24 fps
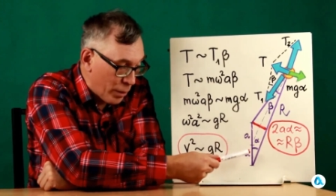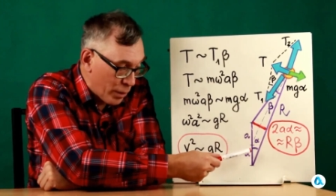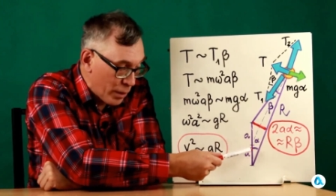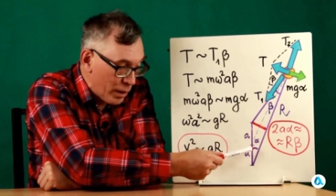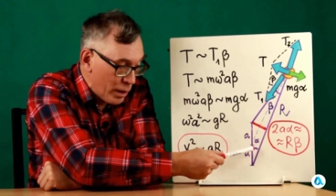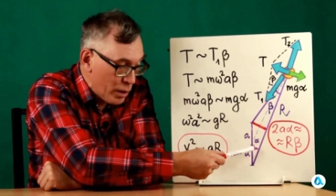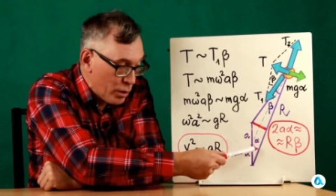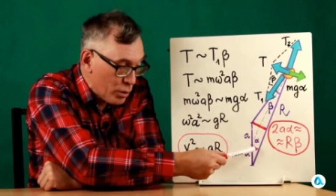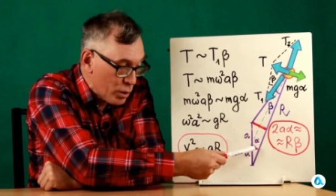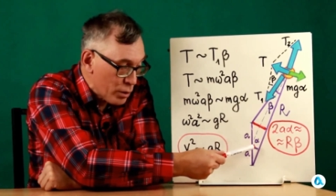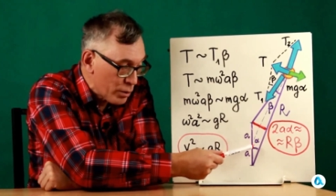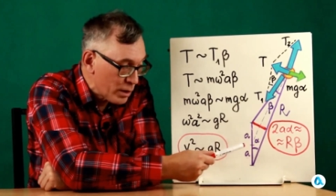
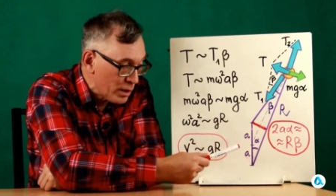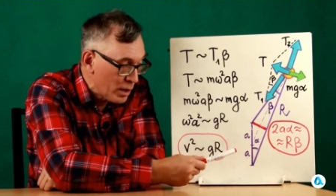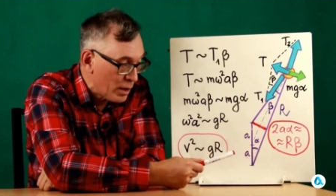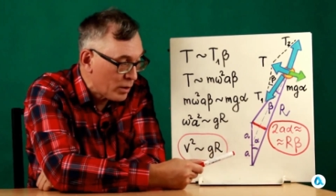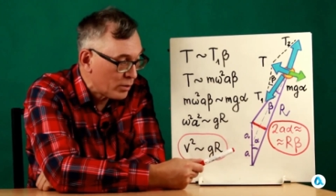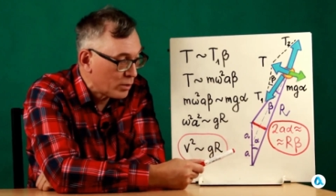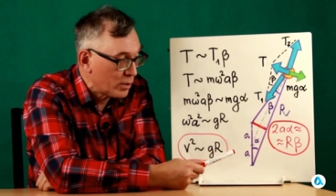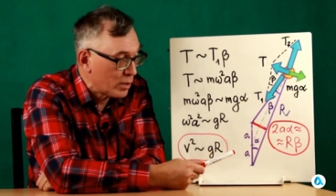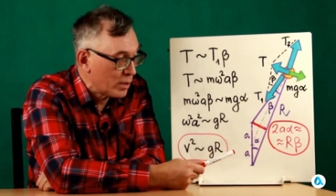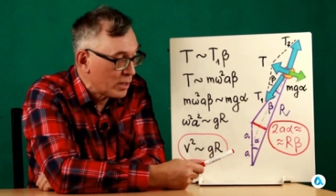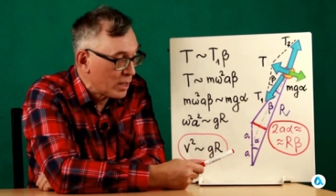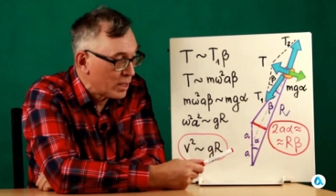and on the
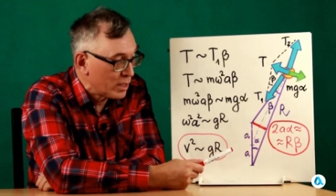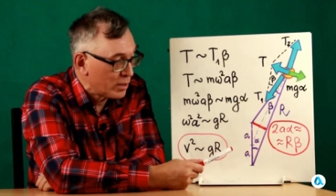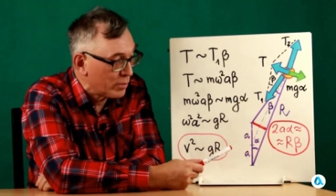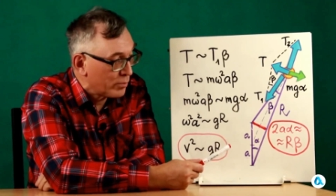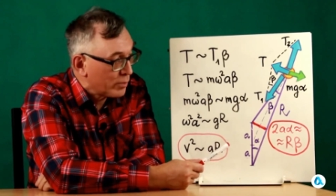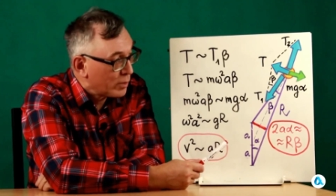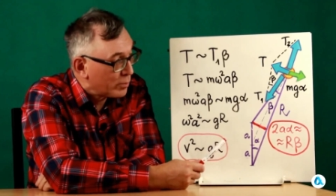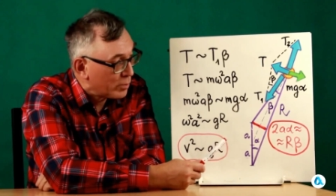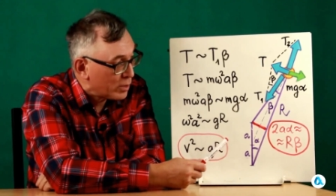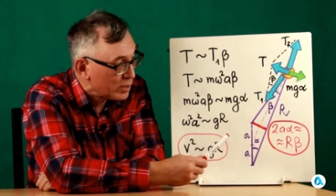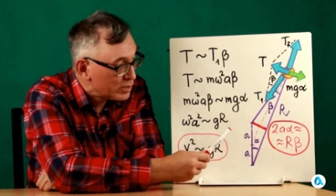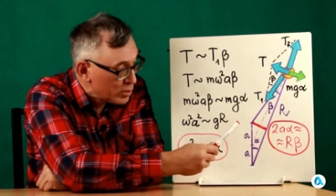other side
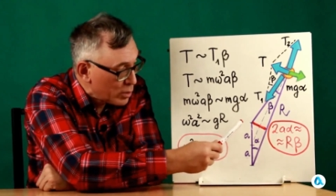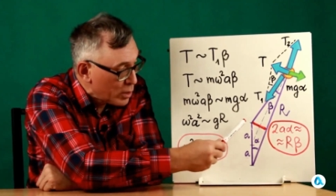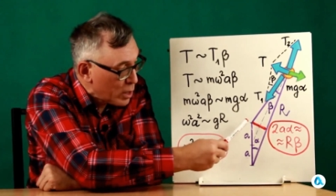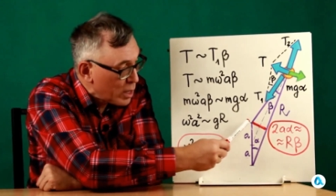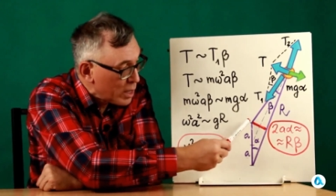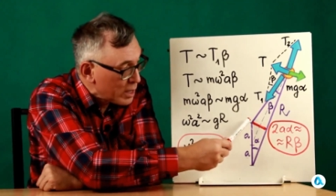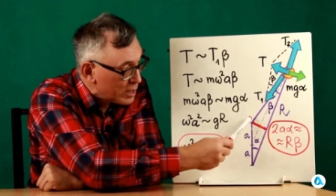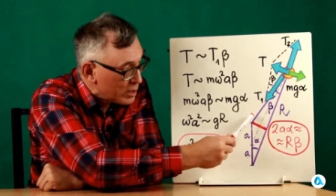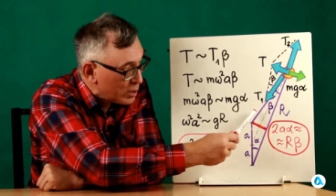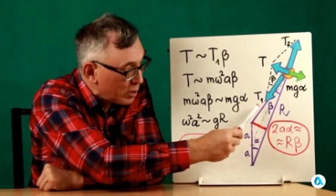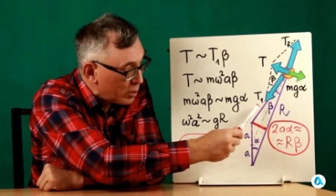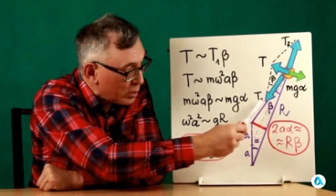from this
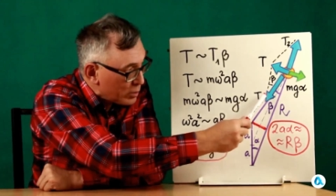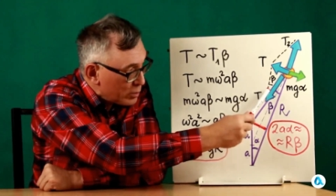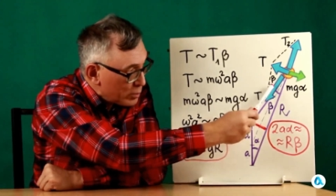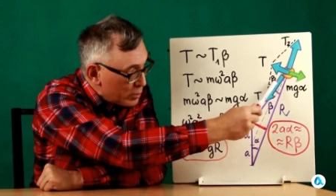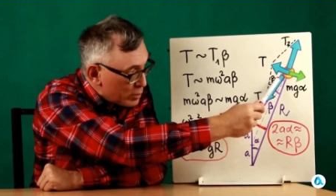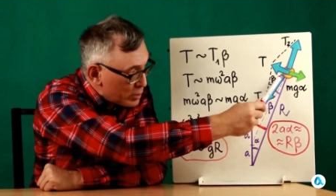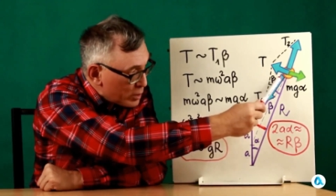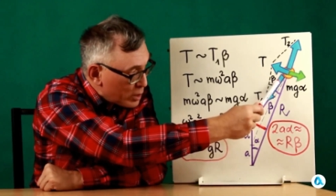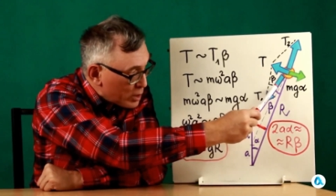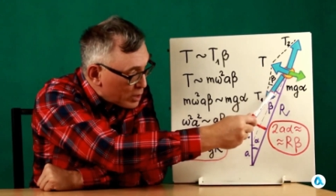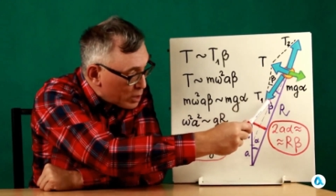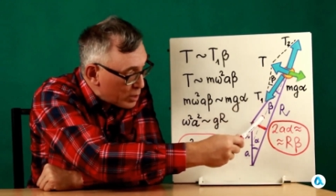triangle,
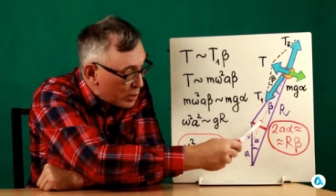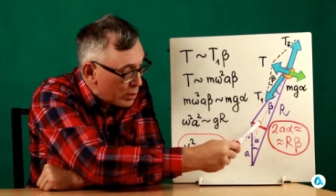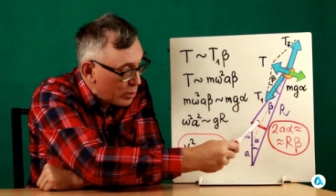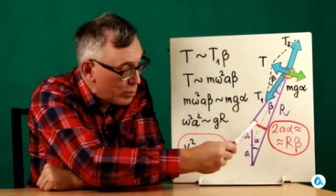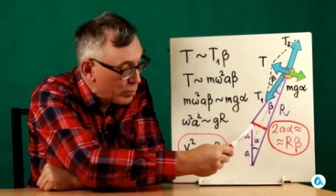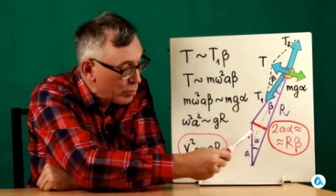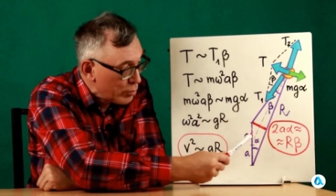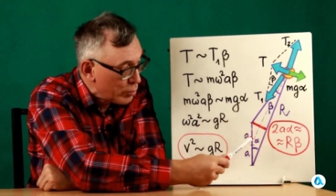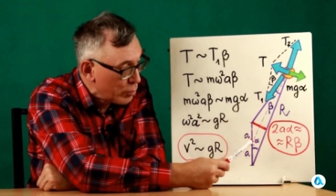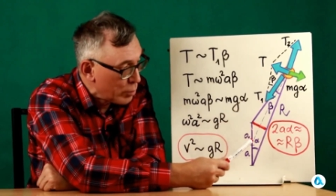r,